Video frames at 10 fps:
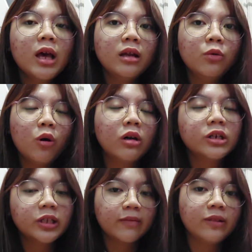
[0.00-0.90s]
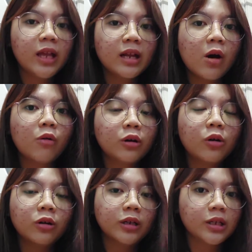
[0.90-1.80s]
the worker safety in our
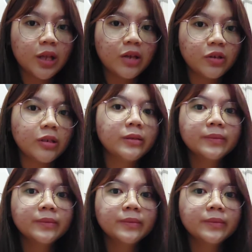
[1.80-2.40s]
organization.